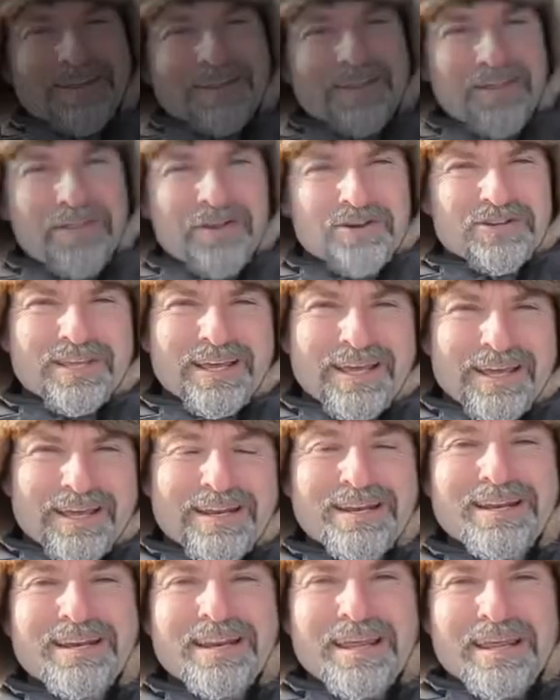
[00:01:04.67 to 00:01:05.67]
Then there's the
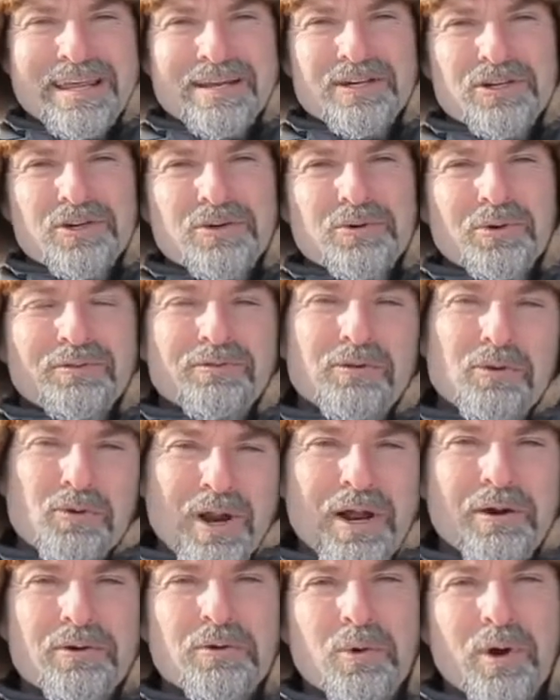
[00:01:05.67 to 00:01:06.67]
hidden issue of
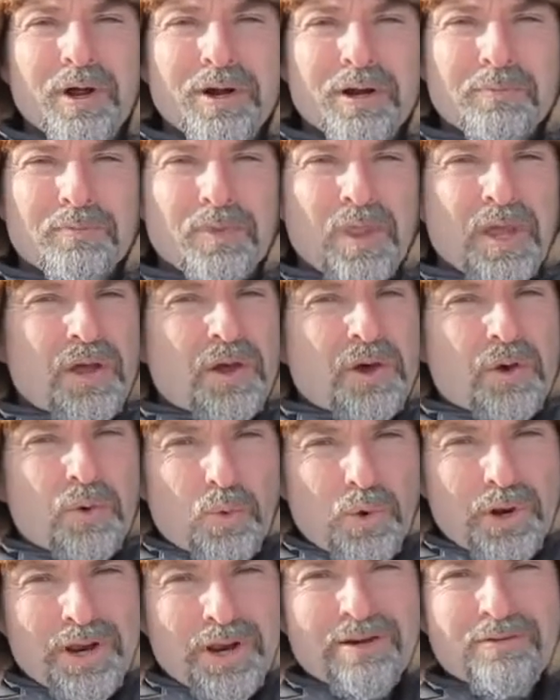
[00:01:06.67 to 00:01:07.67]
groundwater.
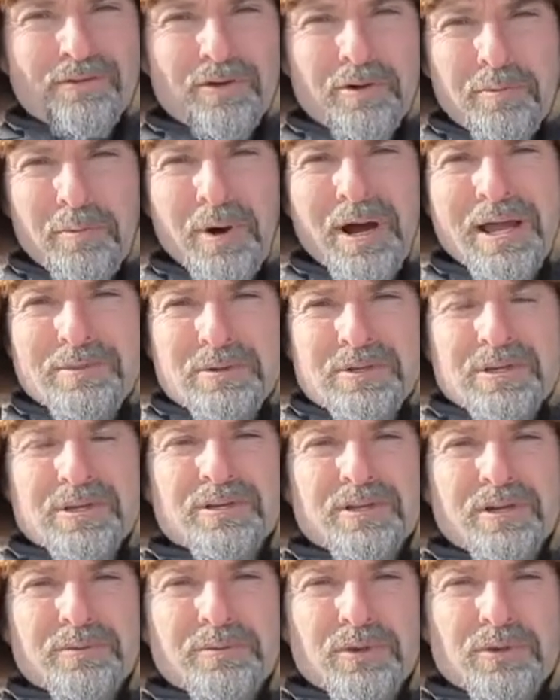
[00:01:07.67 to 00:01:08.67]
Whatever pipe
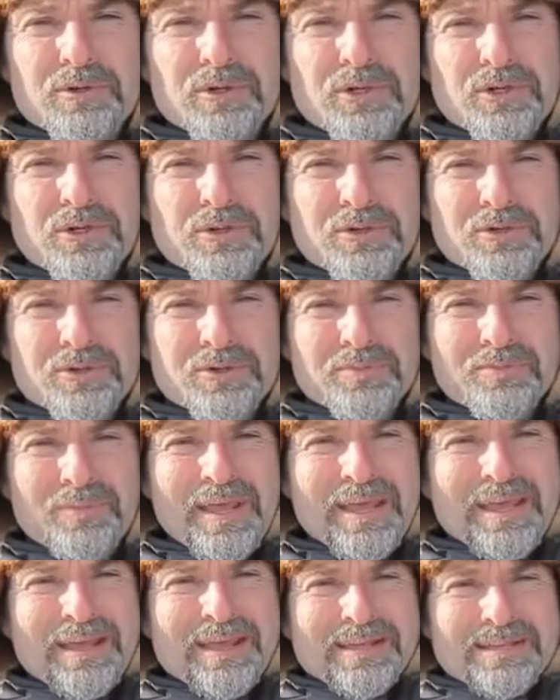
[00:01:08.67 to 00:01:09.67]
system you choose,
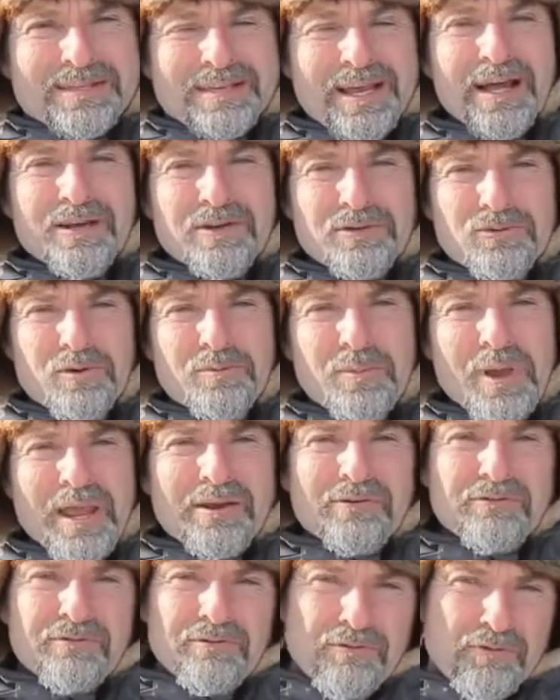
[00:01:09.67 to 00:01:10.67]
it's got to
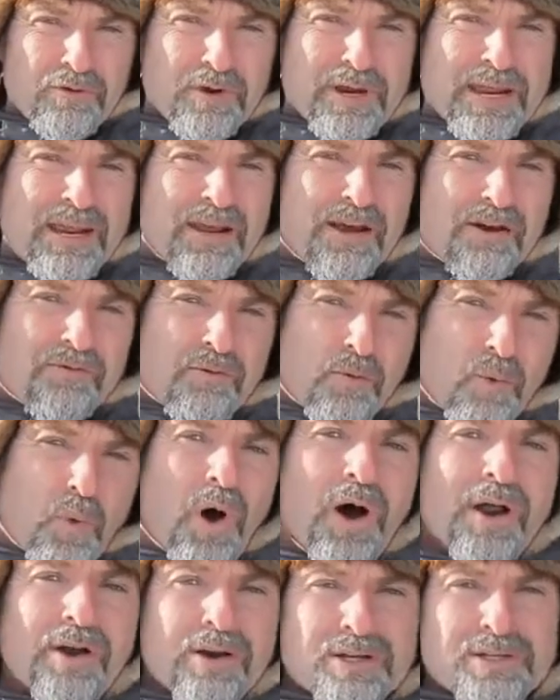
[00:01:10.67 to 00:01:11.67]
remain free of
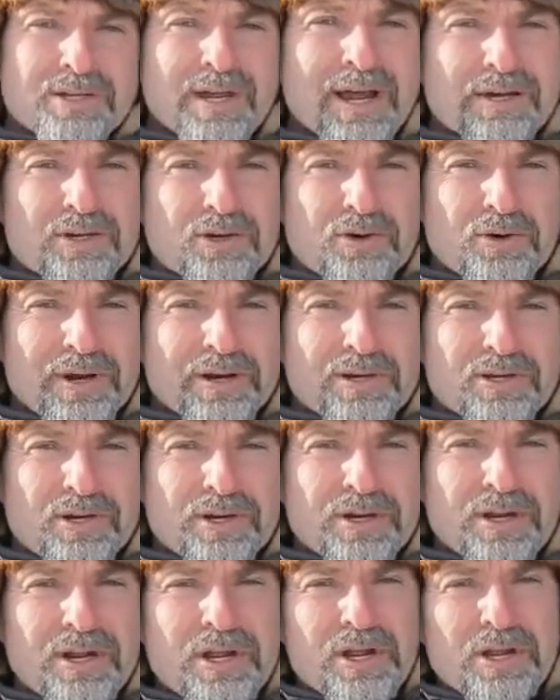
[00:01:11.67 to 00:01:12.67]
water
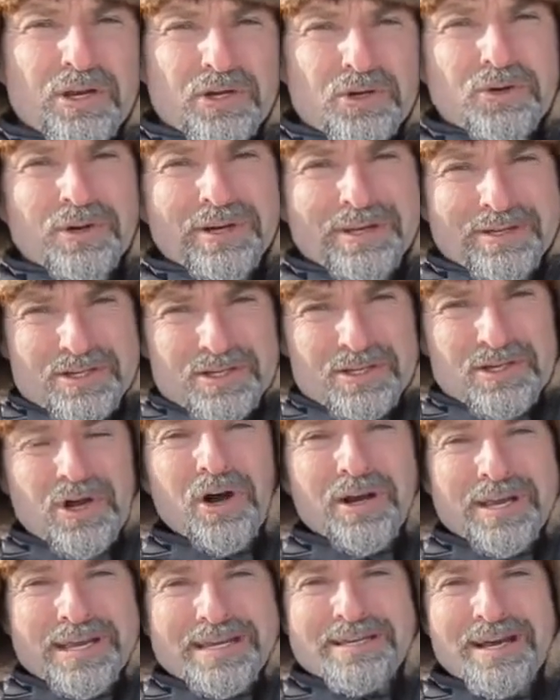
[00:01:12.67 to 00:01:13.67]
saturation during
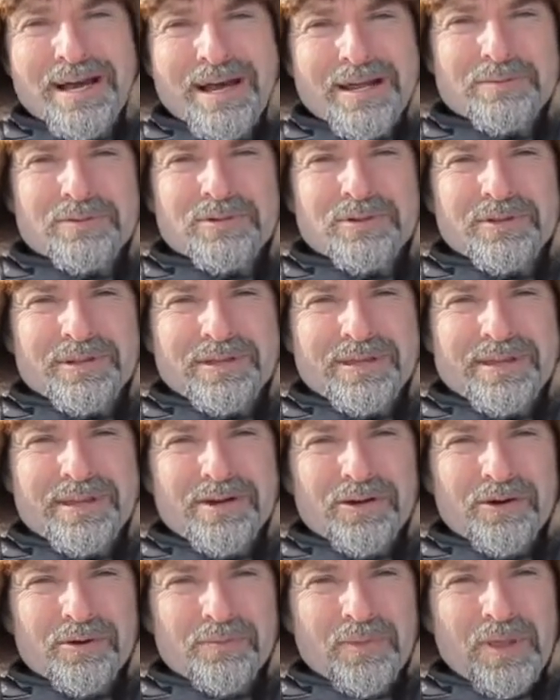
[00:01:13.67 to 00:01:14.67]
soggy times of the
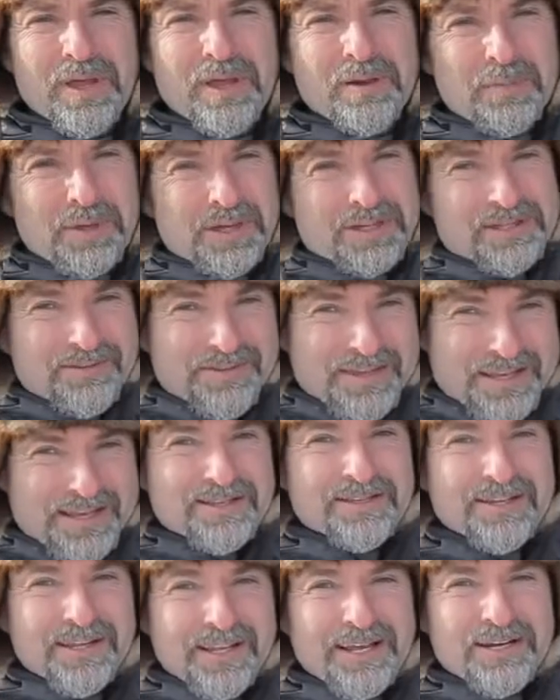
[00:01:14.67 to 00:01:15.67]
year, because if the
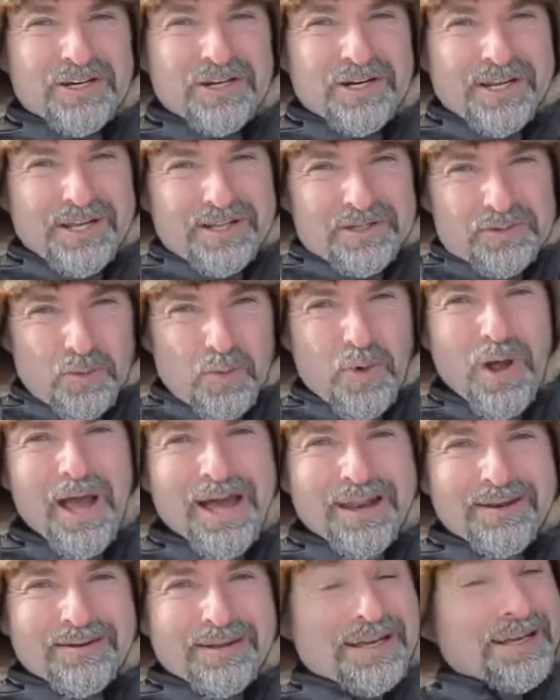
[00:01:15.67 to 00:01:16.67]
insulation gets
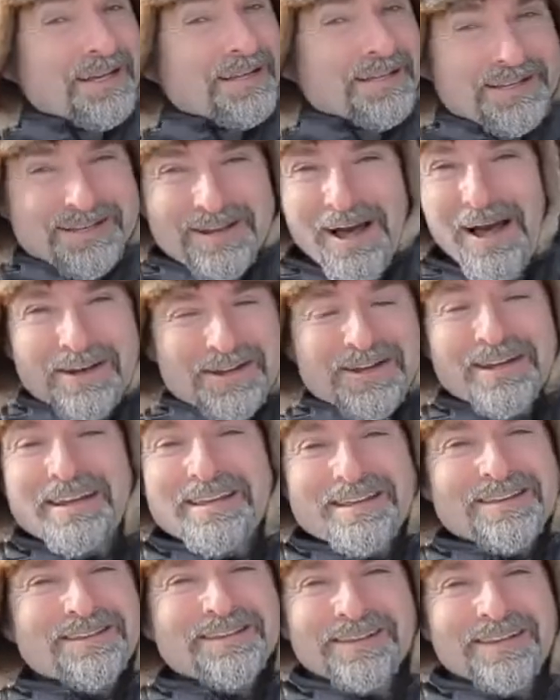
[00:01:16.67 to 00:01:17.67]
wet, it's not going to
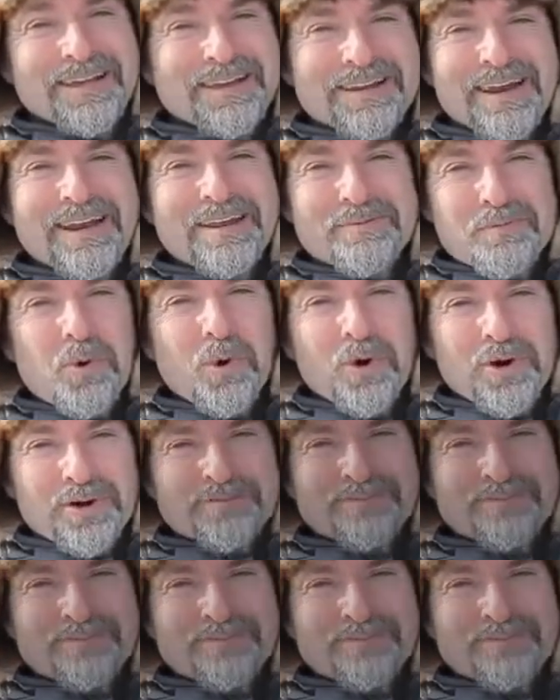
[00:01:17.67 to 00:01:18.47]
insulate anymore.